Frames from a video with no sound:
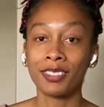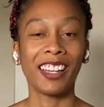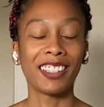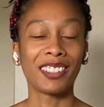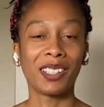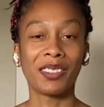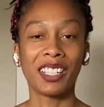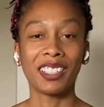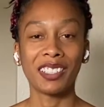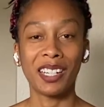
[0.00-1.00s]
So I'm going to
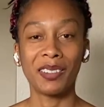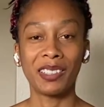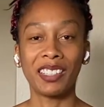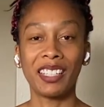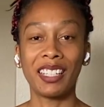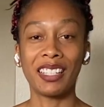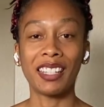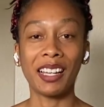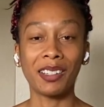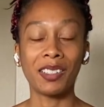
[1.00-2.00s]
start with these
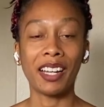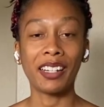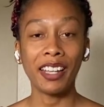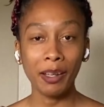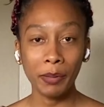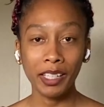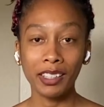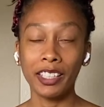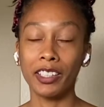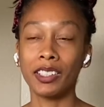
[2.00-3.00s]
psychodynamic
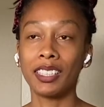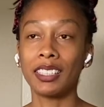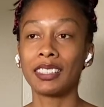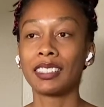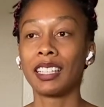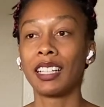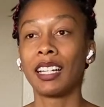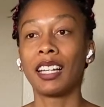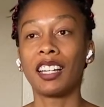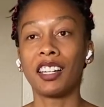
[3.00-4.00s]
theories.
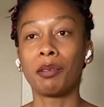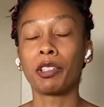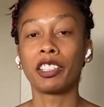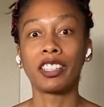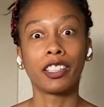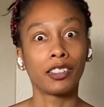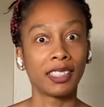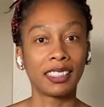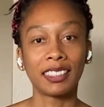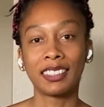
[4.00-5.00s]
or
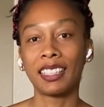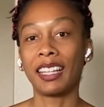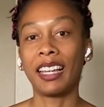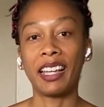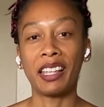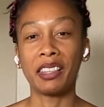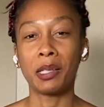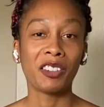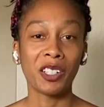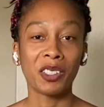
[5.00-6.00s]
theorists. And the
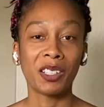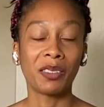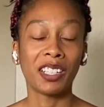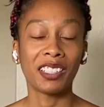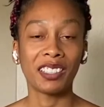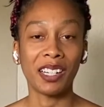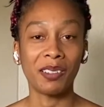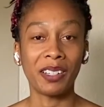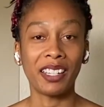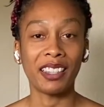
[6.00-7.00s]
first one I'm going to start
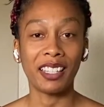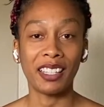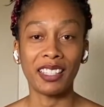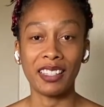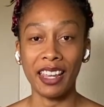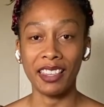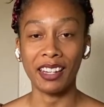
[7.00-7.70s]
with is Nathan